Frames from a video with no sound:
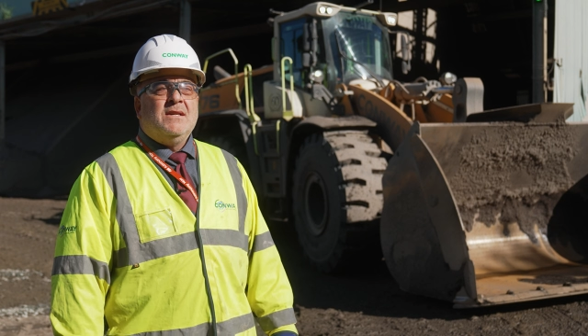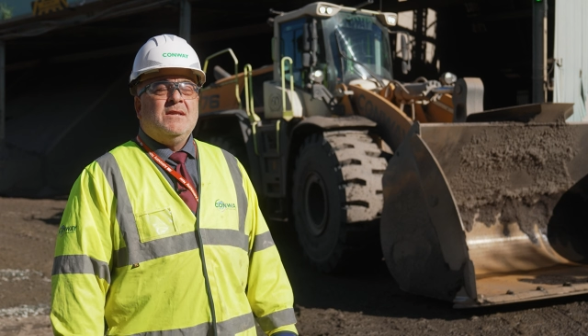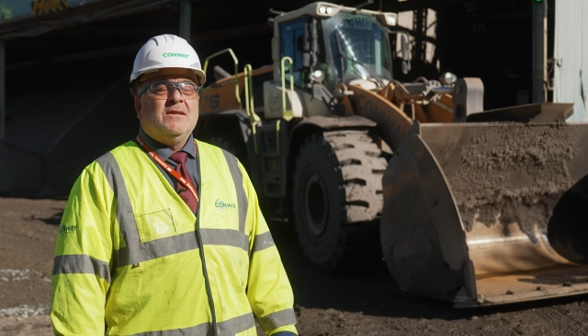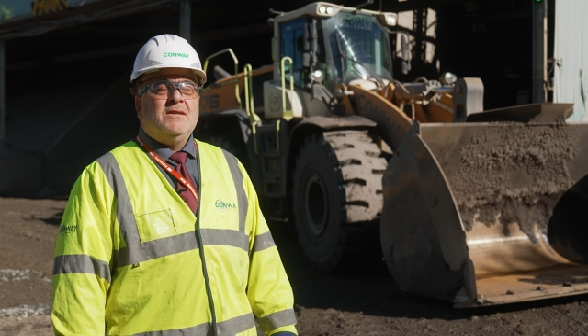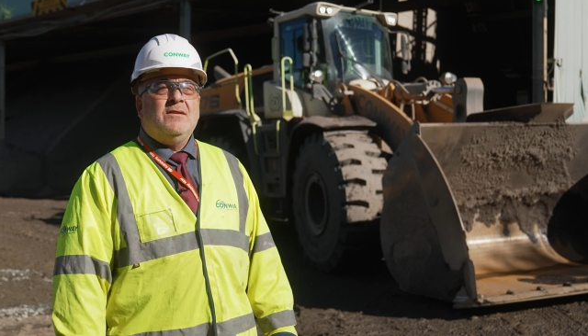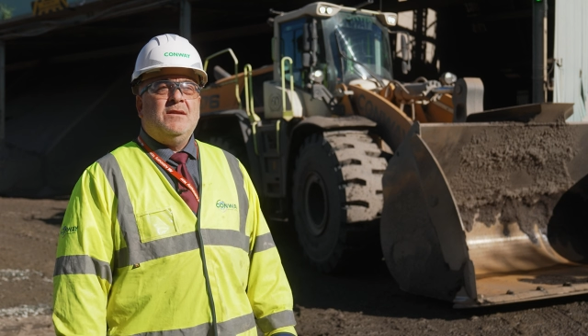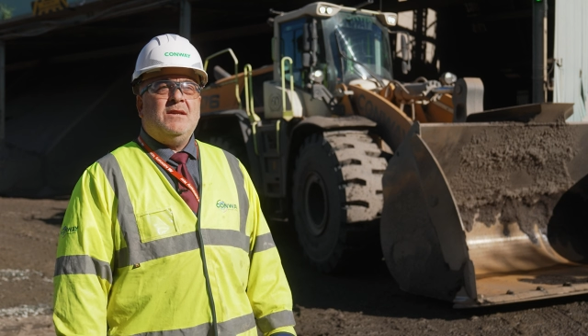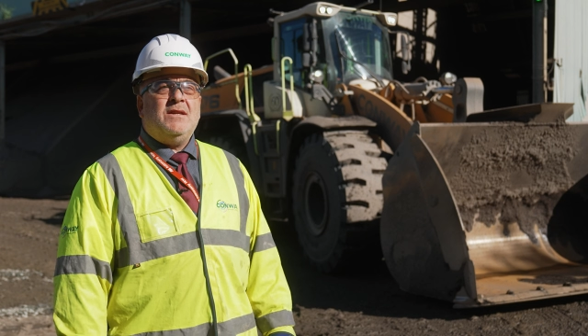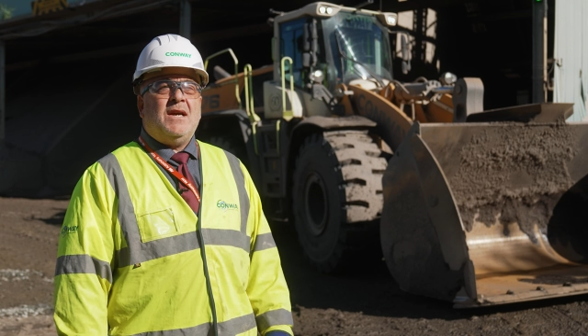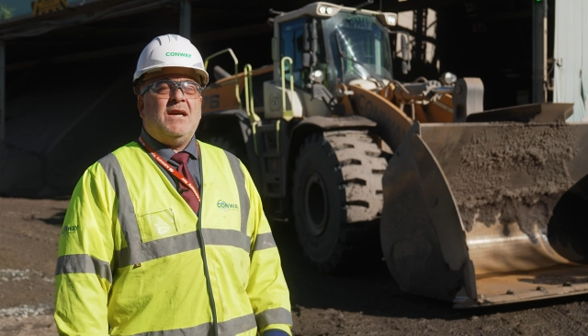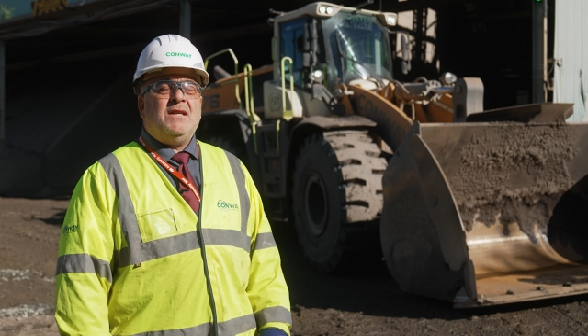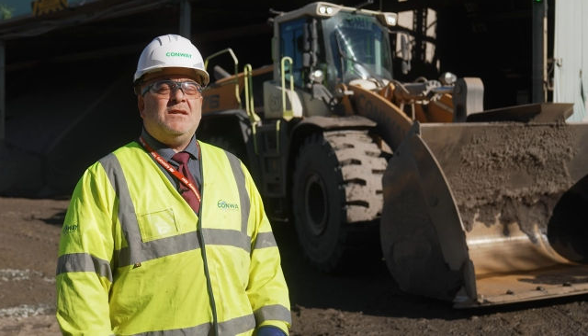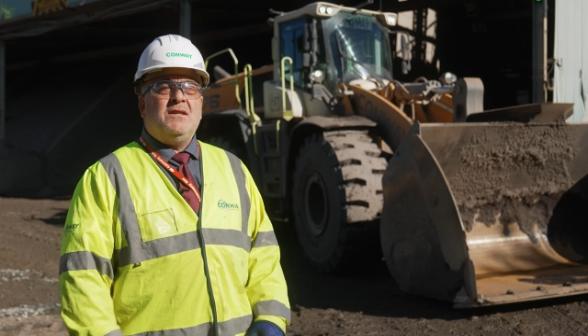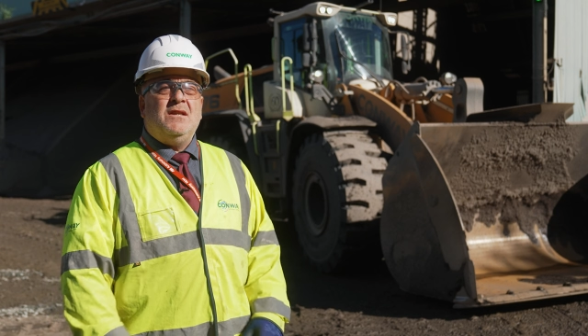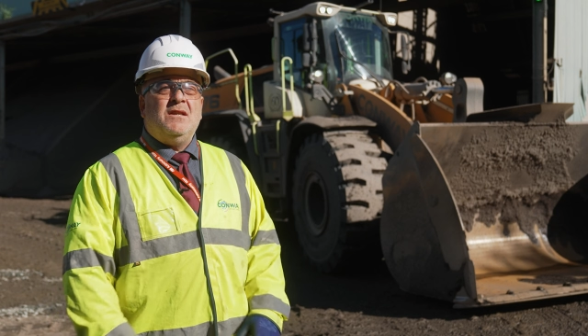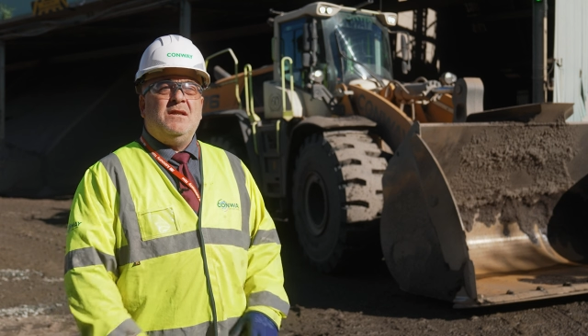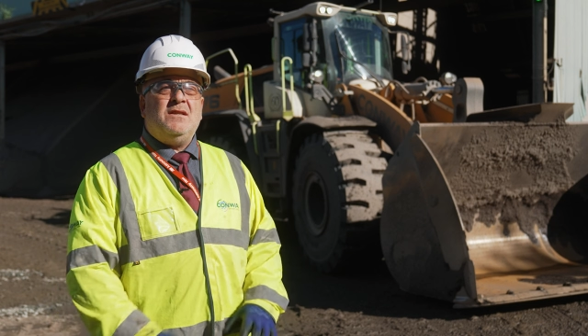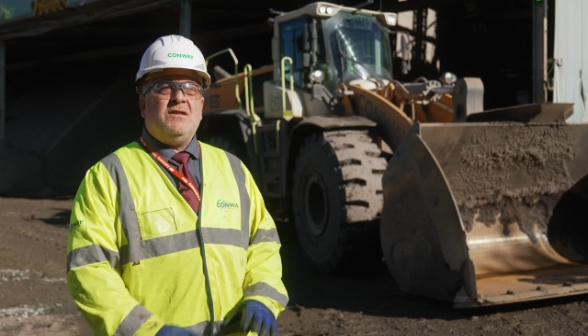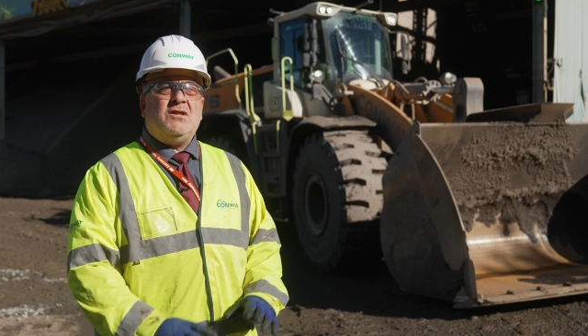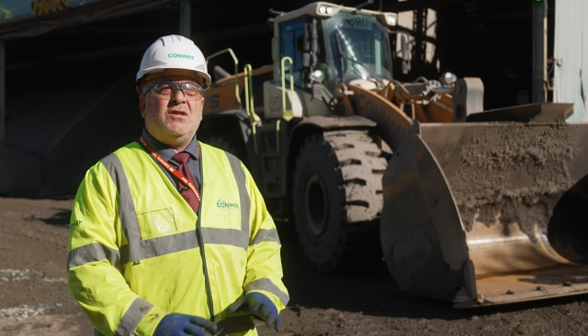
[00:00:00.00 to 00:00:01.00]
So th
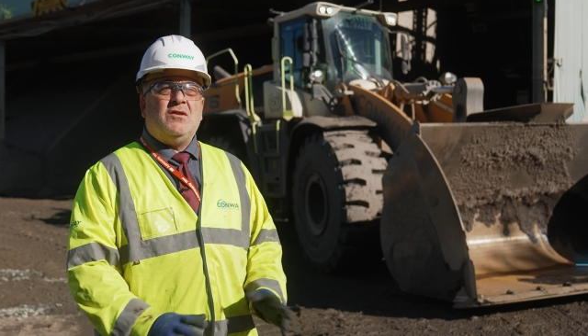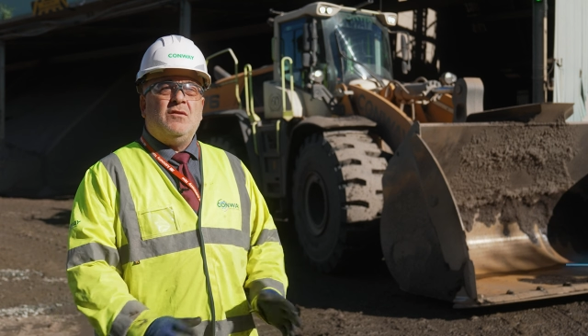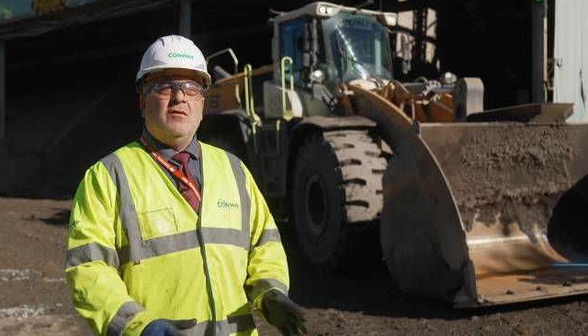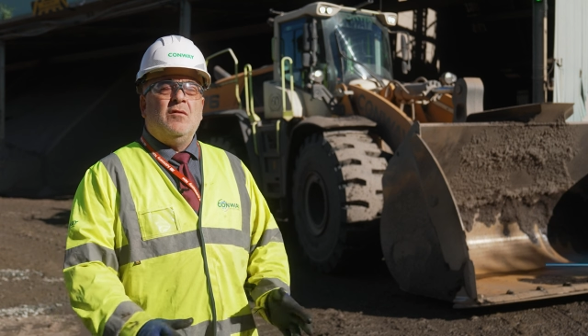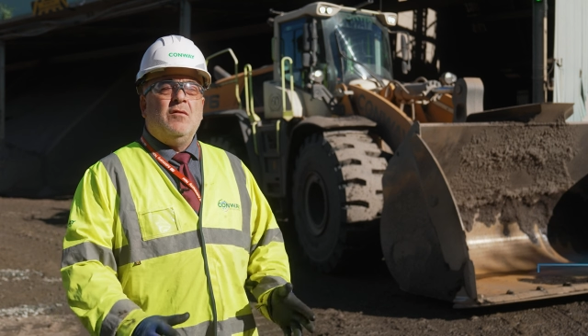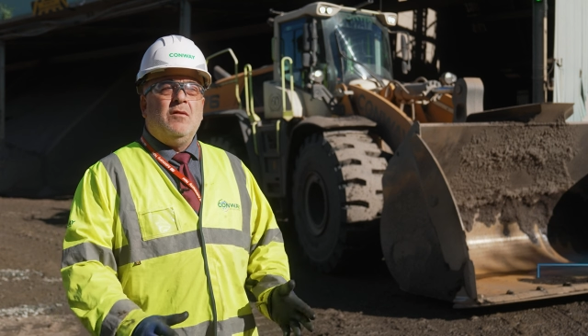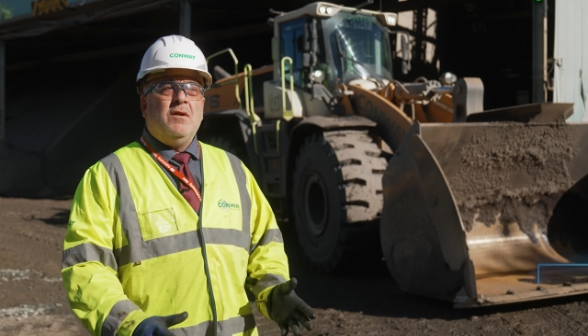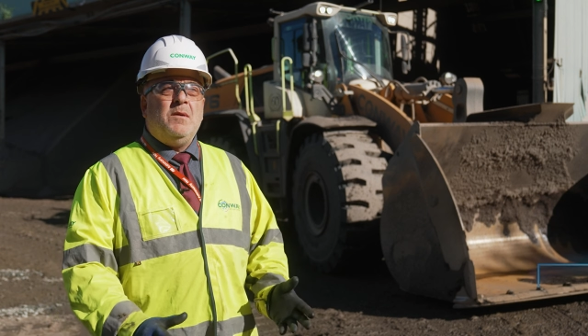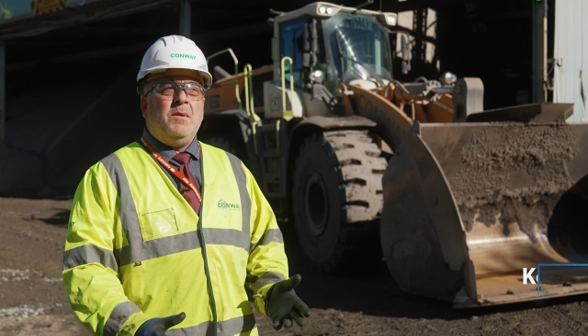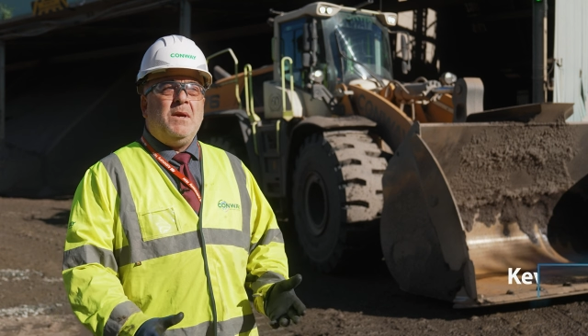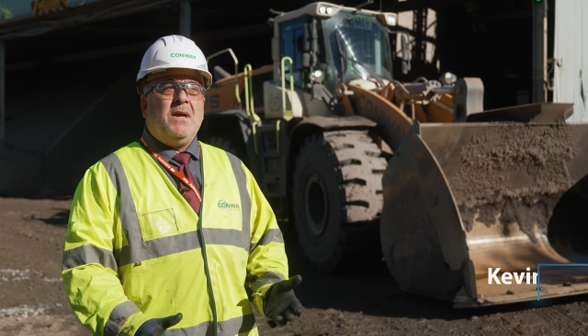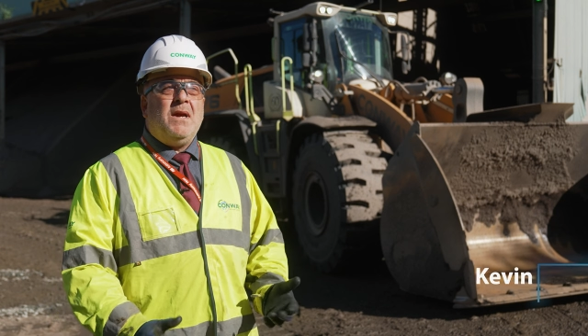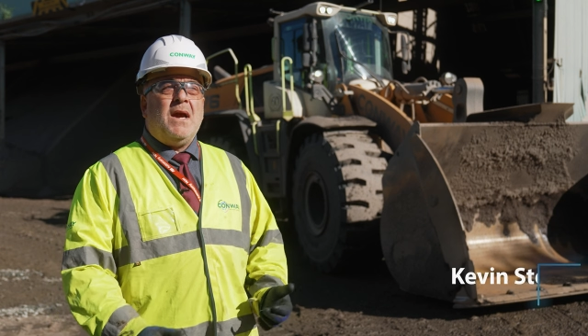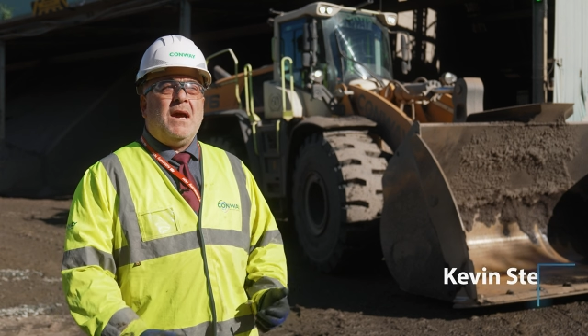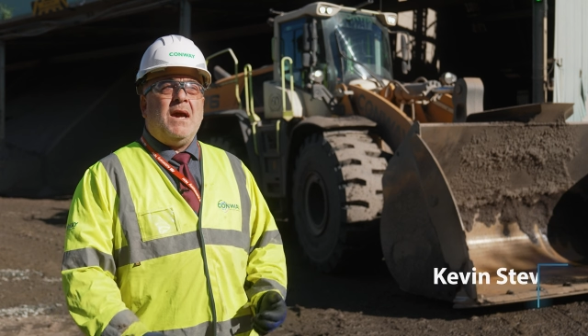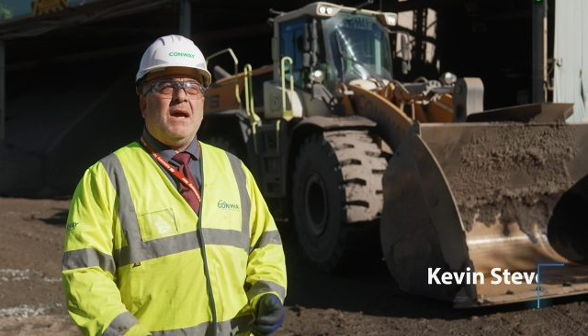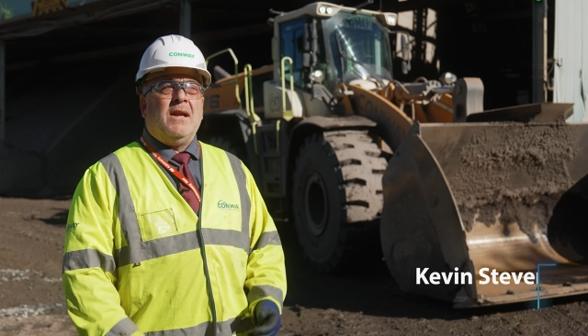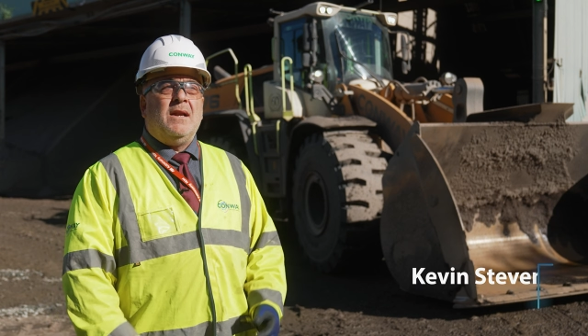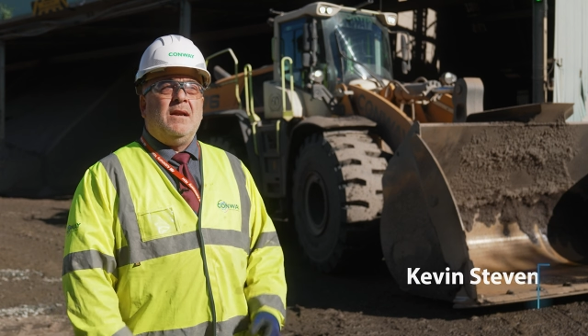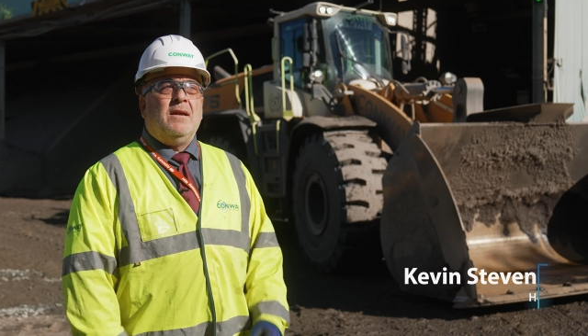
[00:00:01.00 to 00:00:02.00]
actually this story
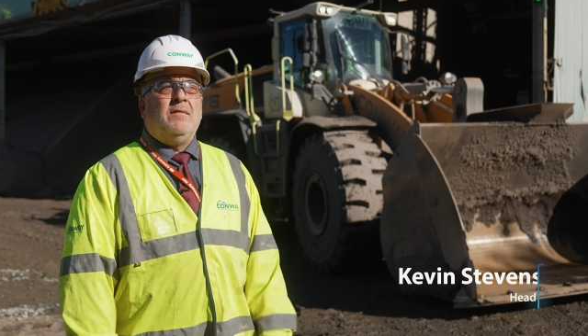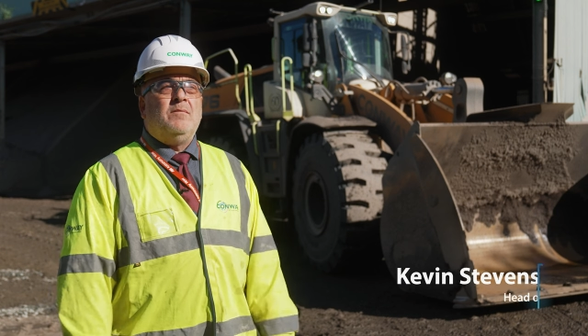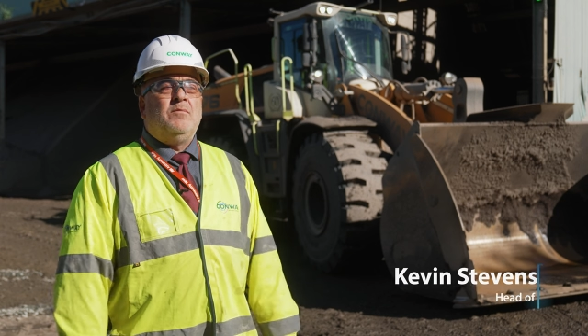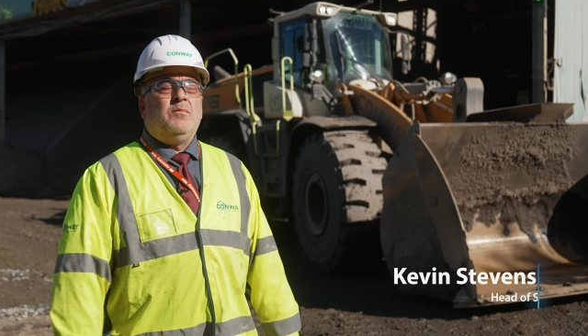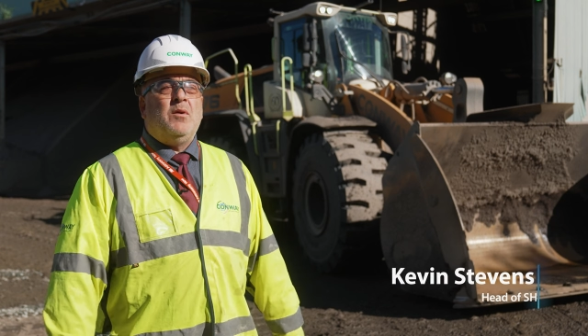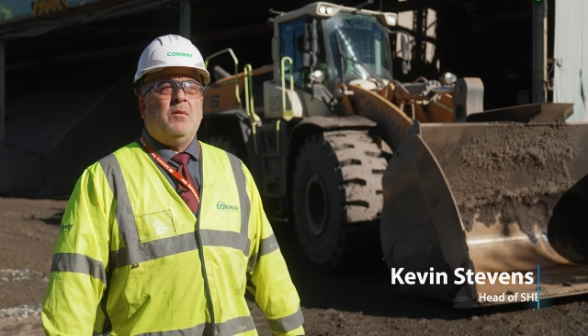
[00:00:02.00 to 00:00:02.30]
began